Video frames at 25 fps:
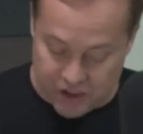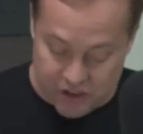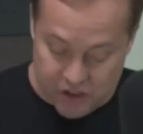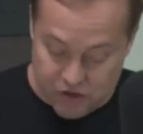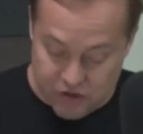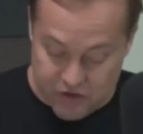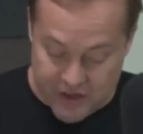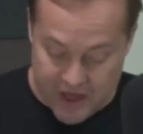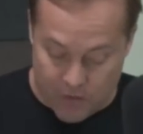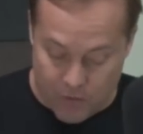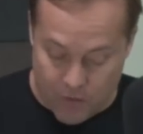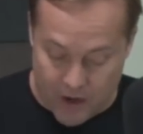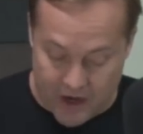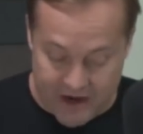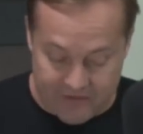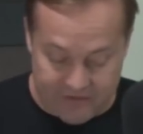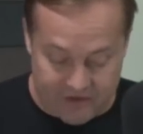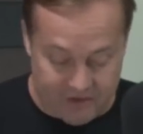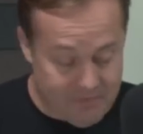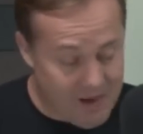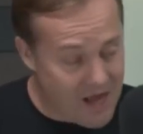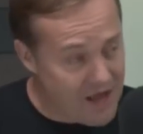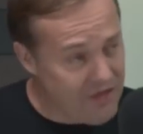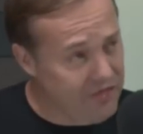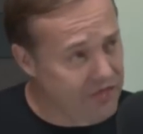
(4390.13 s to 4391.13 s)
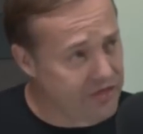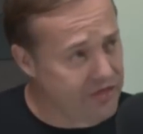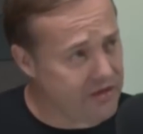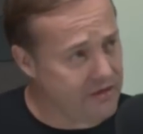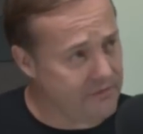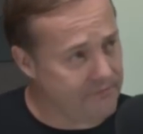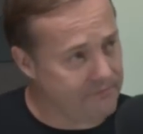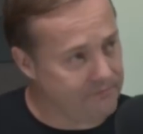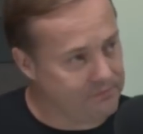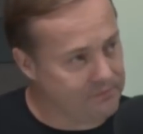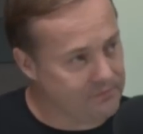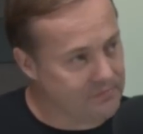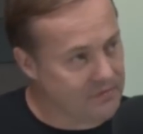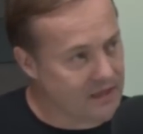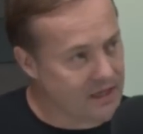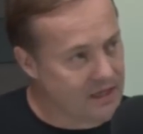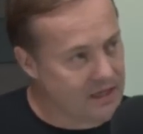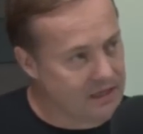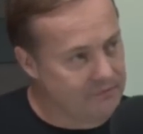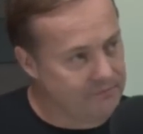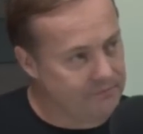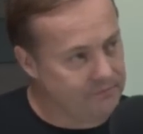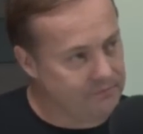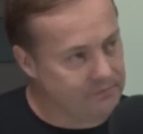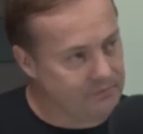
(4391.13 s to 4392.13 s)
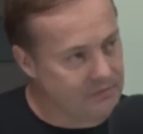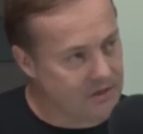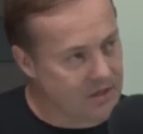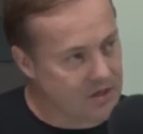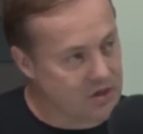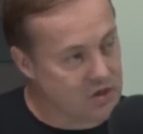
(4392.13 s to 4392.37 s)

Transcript: You do that, what, every month? Twice a month.